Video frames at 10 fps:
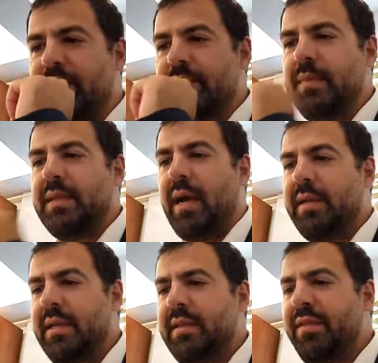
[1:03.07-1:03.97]

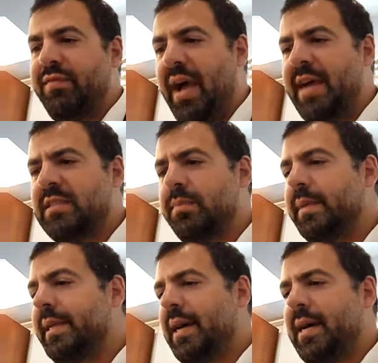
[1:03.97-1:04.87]
Mitanin, they fast
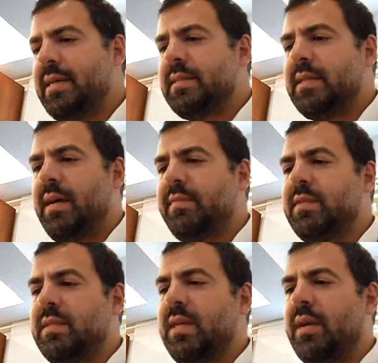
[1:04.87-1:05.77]
because of
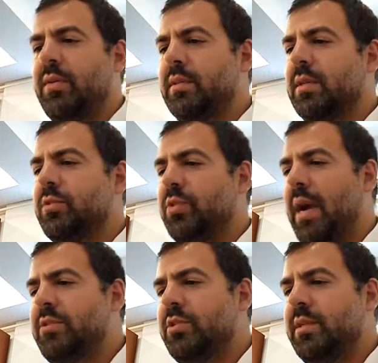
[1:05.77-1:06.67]
the tzarot, the
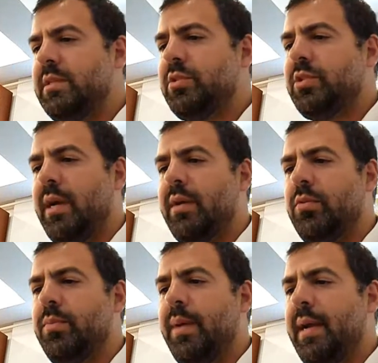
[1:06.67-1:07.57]
tragedy,
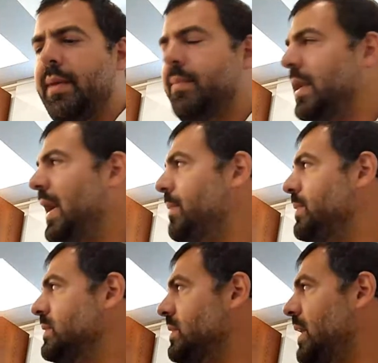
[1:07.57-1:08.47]
she'eru bahem, that
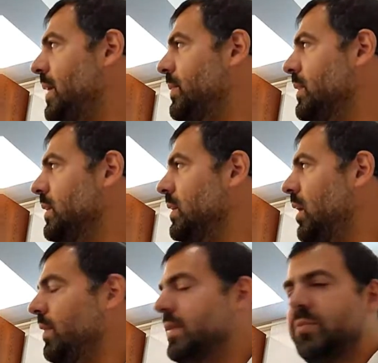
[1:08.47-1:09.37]
happened to them
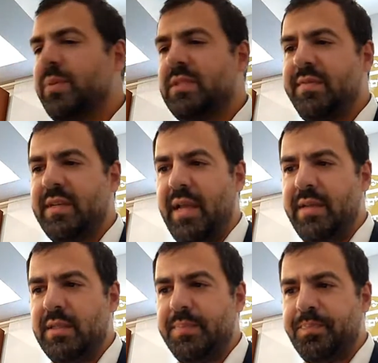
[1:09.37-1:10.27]
on these specific
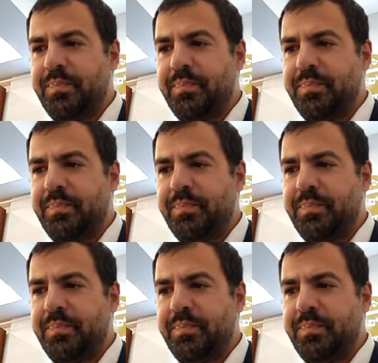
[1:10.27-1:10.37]
days.